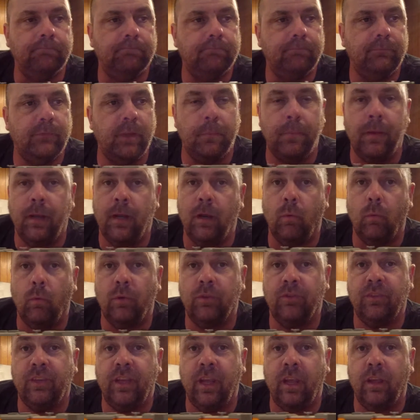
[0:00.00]
Depending on
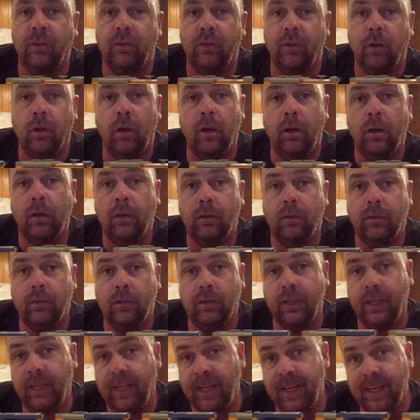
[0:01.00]
what scale you are
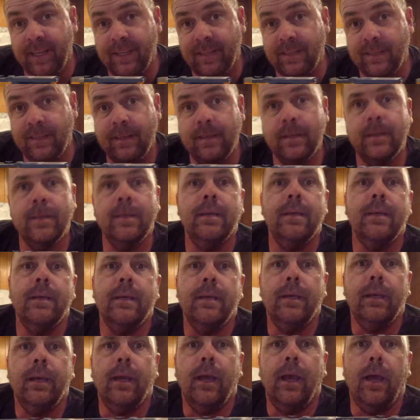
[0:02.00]
in,
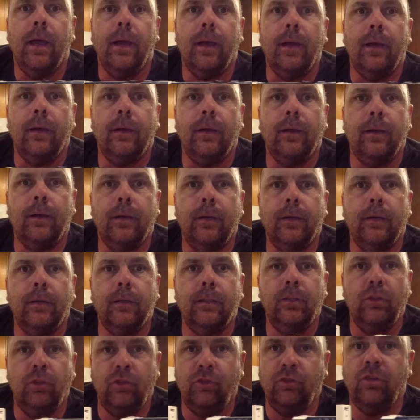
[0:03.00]

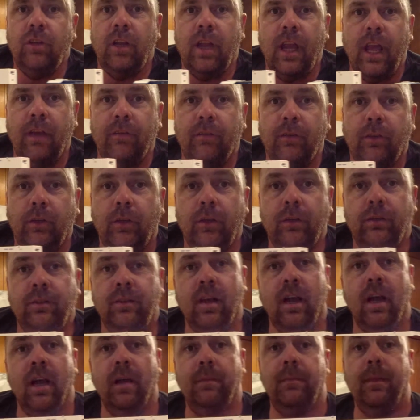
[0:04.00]
you should have a good
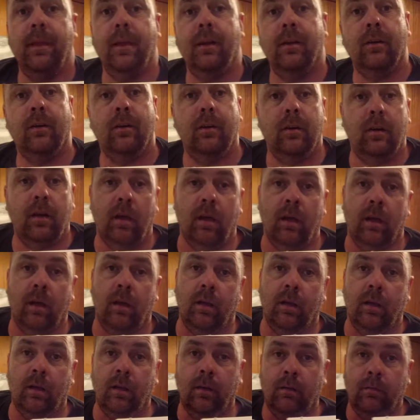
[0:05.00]
time there.
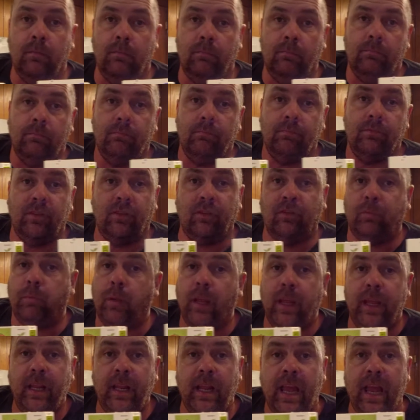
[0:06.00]

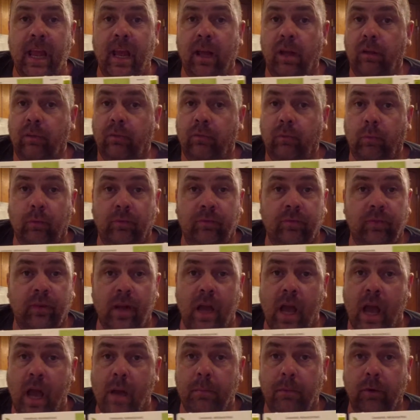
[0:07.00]
Display layouts were
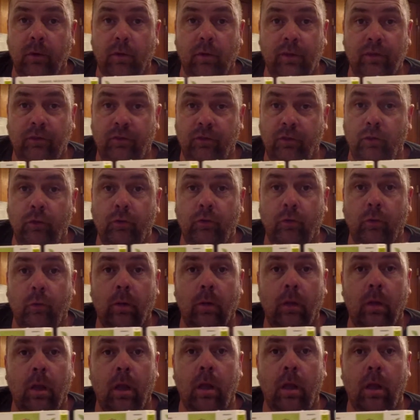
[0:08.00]
phenomenal as usual.